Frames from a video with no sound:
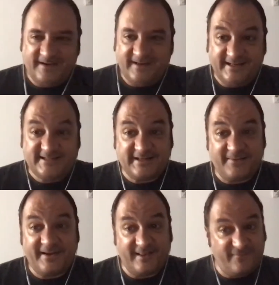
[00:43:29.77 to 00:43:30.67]
this is a
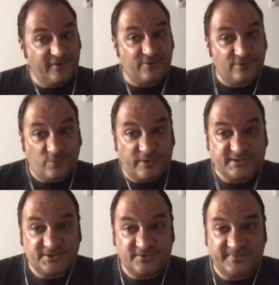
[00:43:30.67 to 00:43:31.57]
very difficult
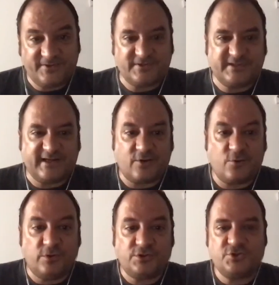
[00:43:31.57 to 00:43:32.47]
question because it's a
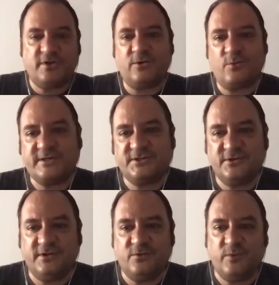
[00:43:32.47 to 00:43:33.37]
cultural
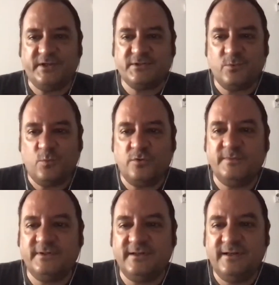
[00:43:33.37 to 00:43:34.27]
question in which
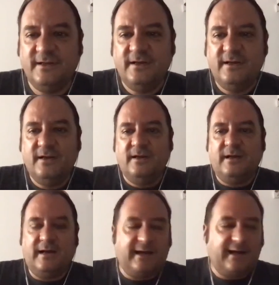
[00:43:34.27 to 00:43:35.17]
women
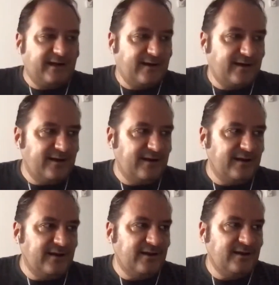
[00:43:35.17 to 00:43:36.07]
are,
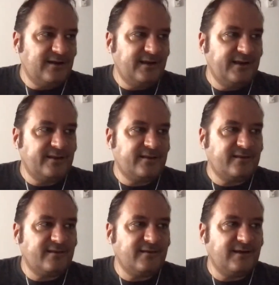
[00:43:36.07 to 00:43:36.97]

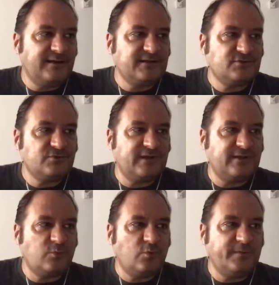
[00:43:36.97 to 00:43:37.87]
it's understood
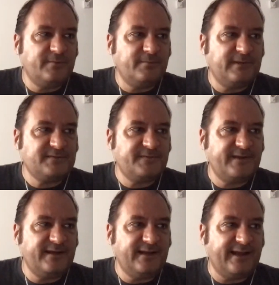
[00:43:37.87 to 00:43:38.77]
that women must
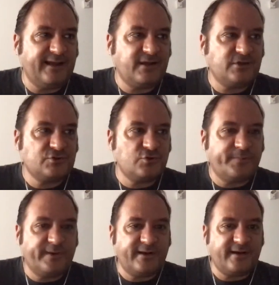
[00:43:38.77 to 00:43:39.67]
be like
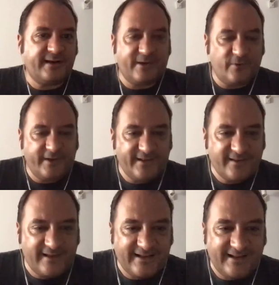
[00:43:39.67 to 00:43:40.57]
super
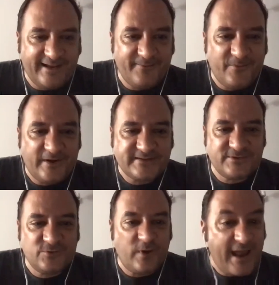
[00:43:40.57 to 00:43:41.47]
heroines, that they must
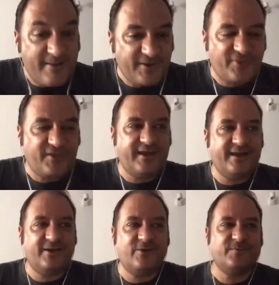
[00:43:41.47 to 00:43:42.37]
do
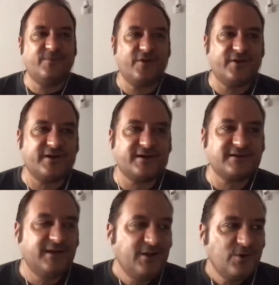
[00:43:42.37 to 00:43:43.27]
everything, good mothers,
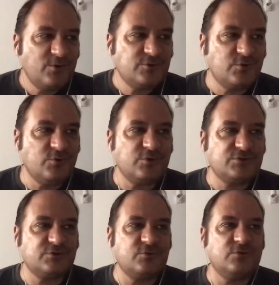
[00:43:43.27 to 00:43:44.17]
good
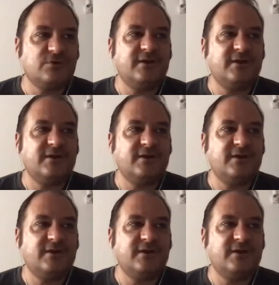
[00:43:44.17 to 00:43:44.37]
cooks, good